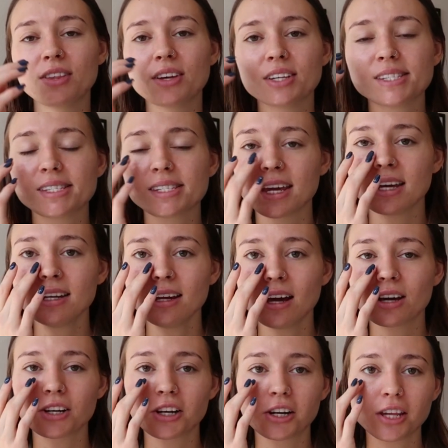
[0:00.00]
The skin
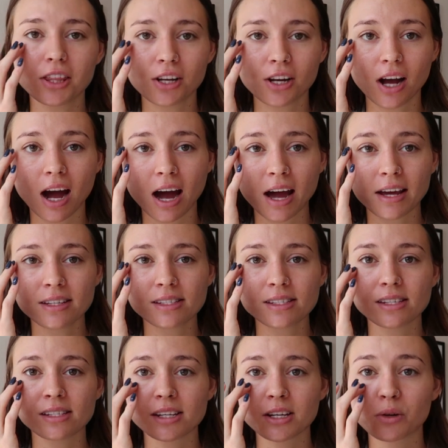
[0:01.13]
underneath your eyes
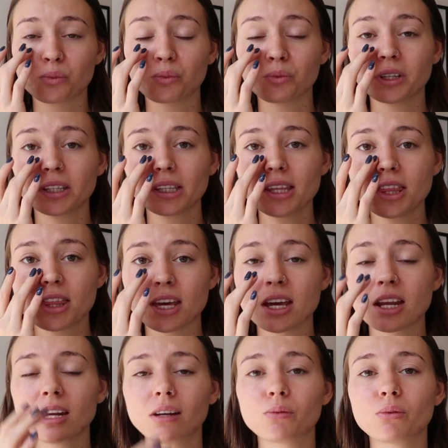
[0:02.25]
is like really
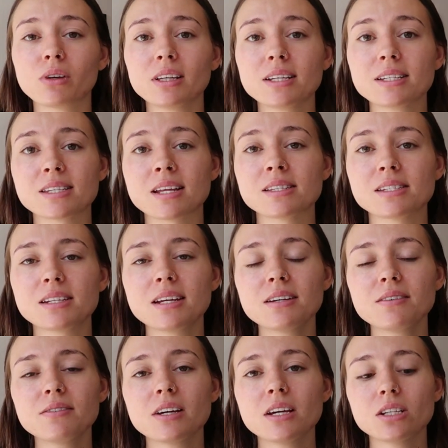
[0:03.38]
thin and really
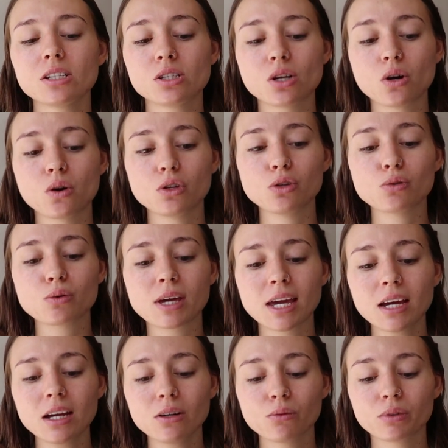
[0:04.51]
sensitive, so you
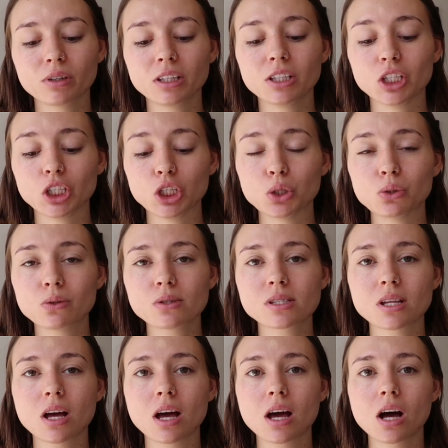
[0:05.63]
can't really
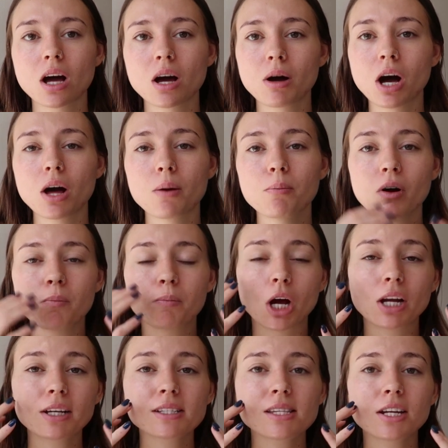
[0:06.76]
use
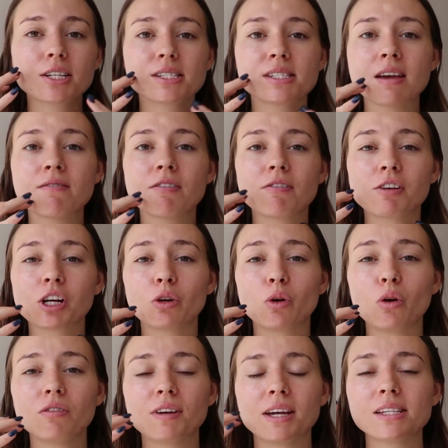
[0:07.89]
products that are safe for your
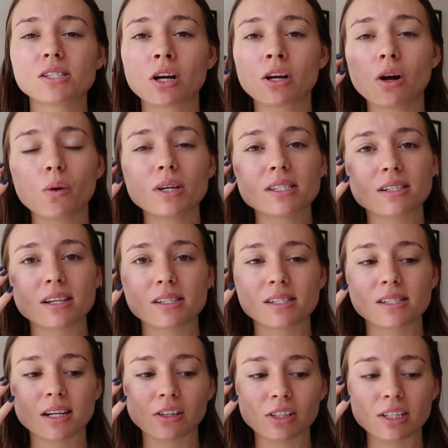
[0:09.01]
whole face aren't always
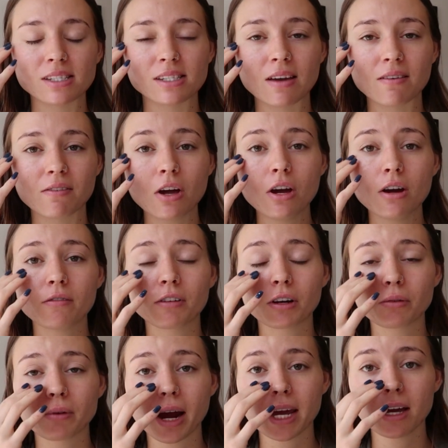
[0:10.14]
necessarily safe
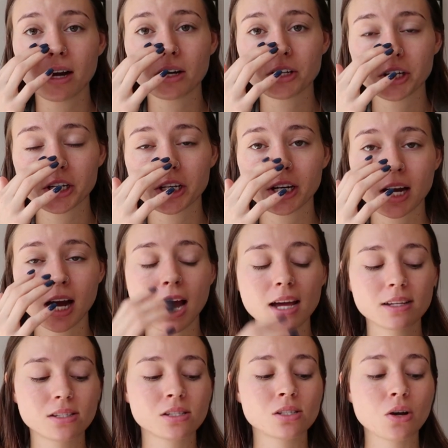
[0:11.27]
for right under your
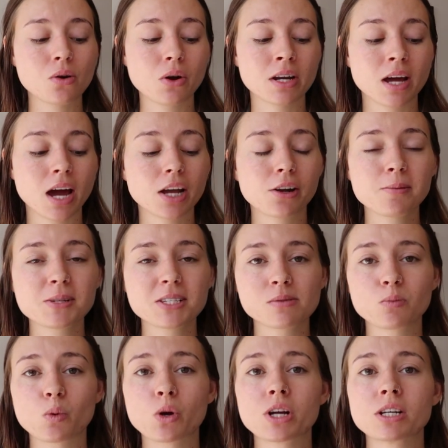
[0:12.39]
eyes. So an eye cream is
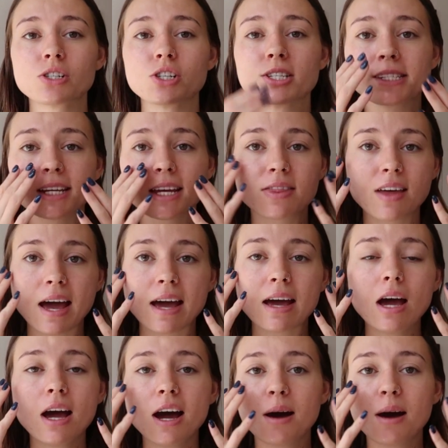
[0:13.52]
important just to get that